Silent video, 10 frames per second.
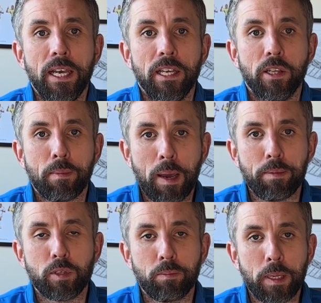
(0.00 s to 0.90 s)
there might be
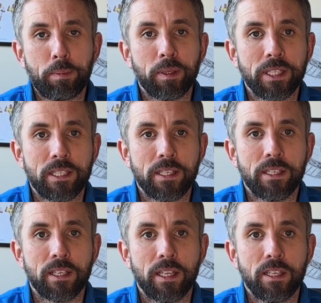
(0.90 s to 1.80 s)
some people listening
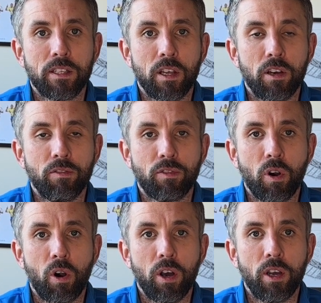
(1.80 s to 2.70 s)
to this that have
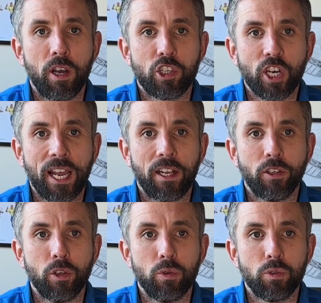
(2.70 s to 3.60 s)
got a child
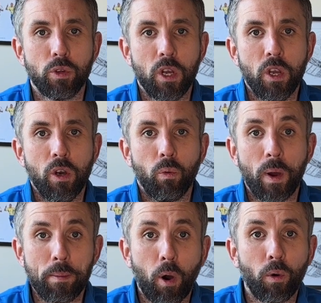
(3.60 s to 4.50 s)
who's
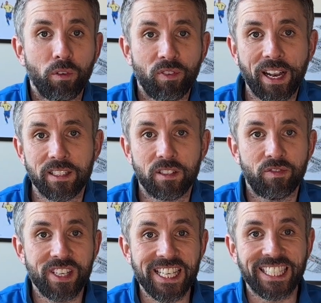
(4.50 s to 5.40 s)
way more advanced
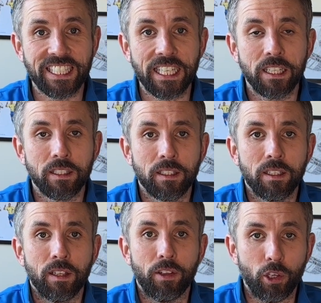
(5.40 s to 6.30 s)
physically
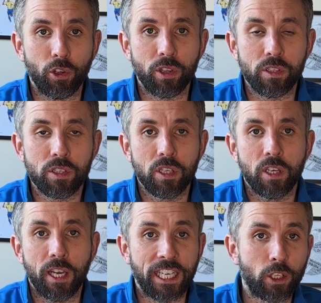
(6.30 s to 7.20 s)
than others,
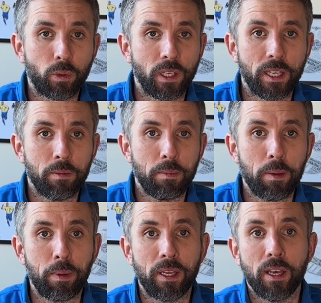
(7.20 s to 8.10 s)
and equally
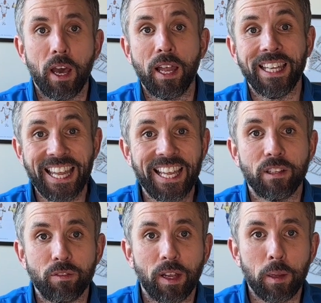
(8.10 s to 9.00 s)
maybe a late
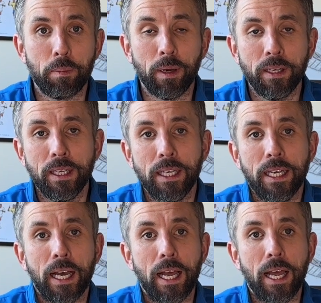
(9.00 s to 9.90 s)
developer.
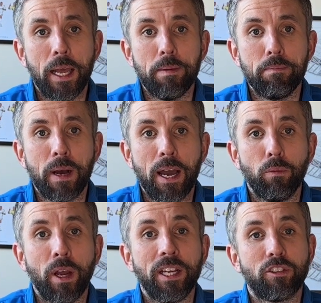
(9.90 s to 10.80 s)
And
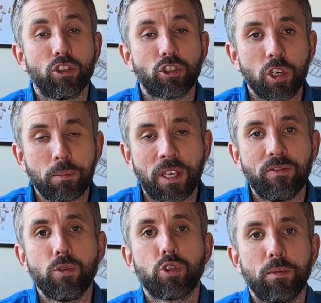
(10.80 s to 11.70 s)
it's just going to give
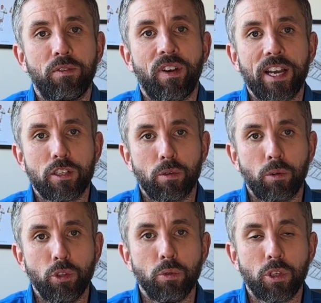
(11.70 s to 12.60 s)
you some advice on
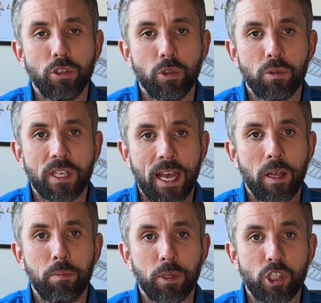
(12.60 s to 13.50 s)
what you can do to
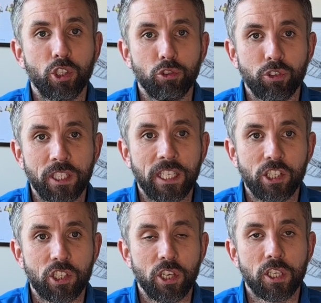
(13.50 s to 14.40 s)
help your children in each
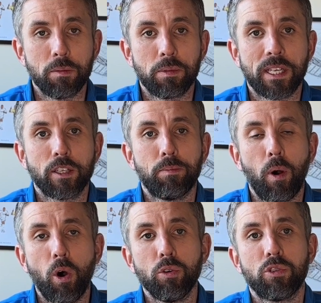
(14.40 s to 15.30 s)
circumstance, but
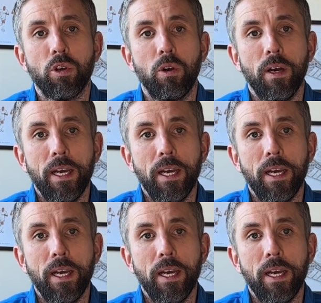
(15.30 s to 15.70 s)
also